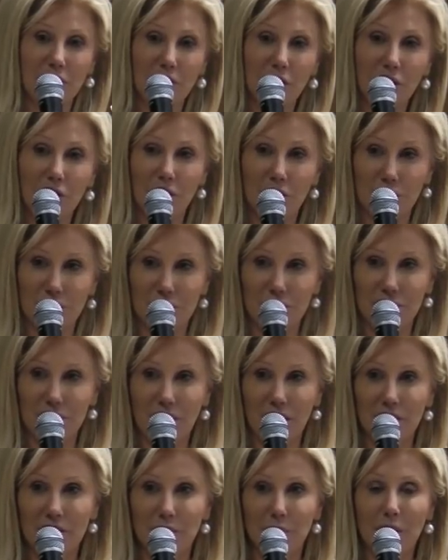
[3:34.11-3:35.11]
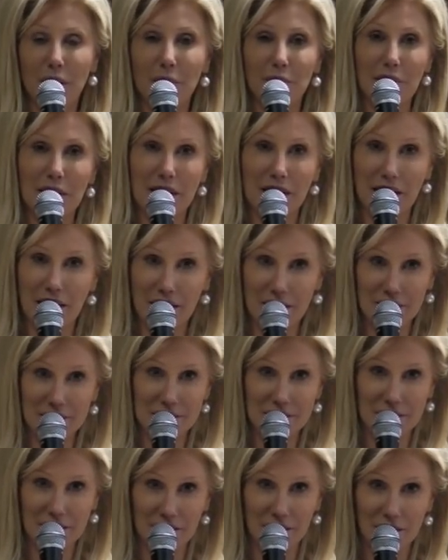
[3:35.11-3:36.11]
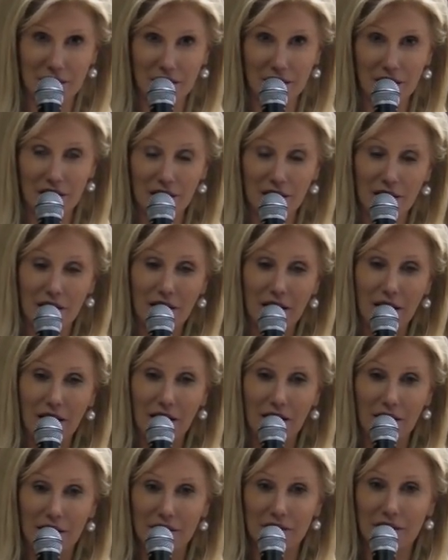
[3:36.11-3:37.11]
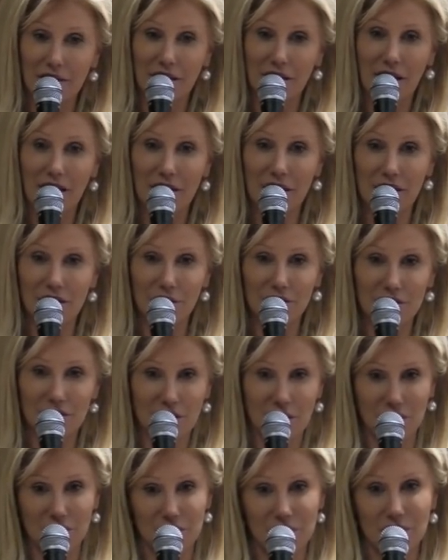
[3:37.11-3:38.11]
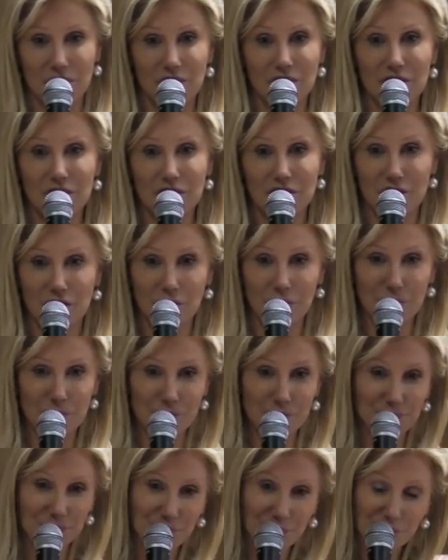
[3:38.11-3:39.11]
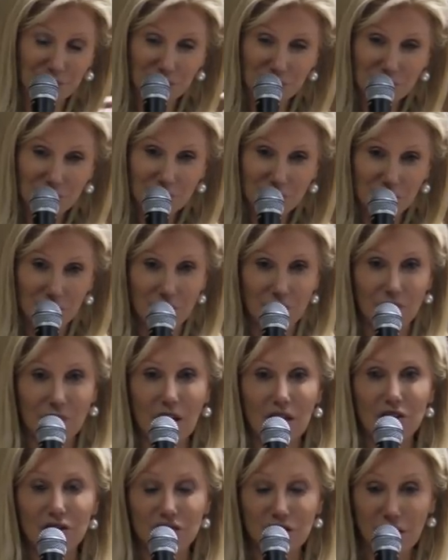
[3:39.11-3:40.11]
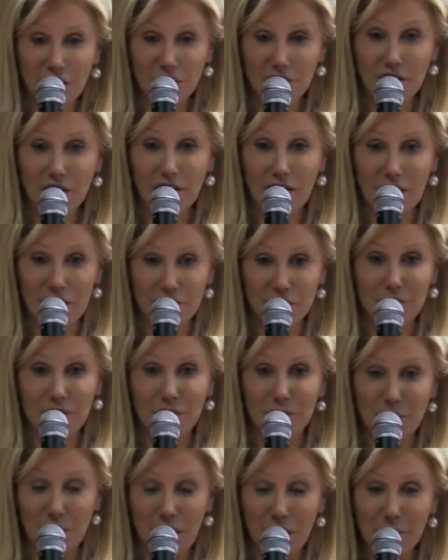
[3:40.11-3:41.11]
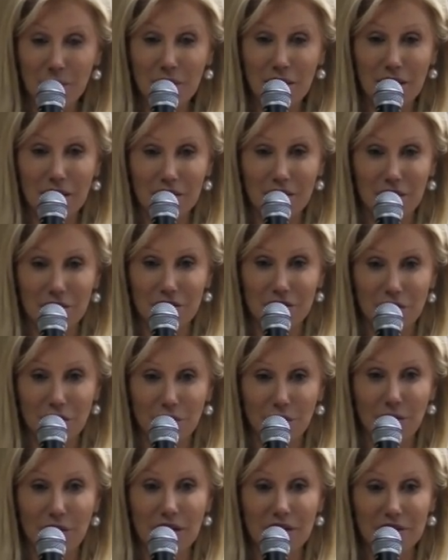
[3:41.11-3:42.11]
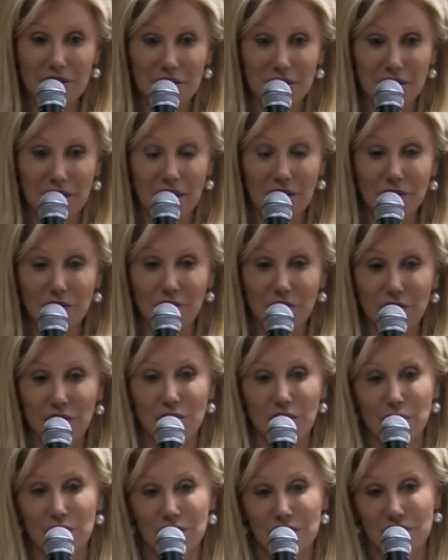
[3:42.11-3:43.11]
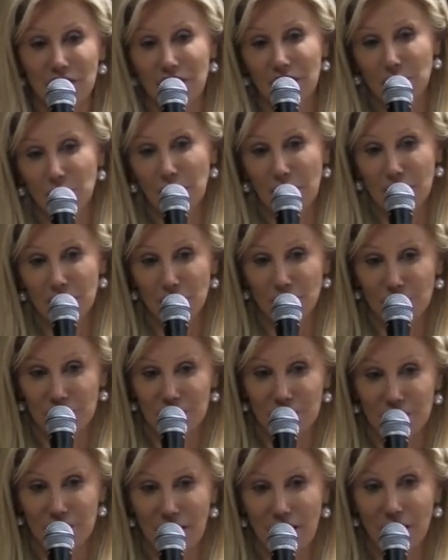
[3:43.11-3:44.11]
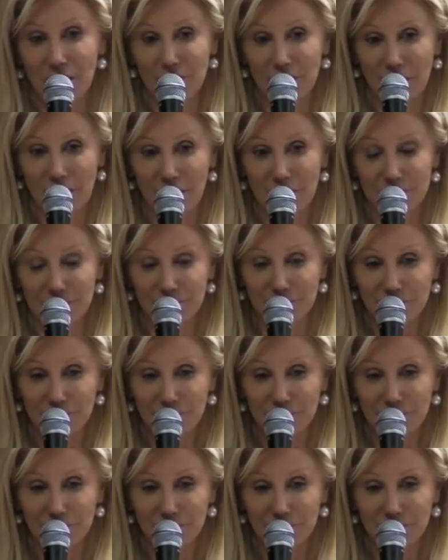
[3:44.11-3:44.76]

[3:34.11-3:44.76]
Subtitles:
herds that the public can see. And the idea is also just to share the lands with the public. There's no reason, even if you don't see the wild horses out there,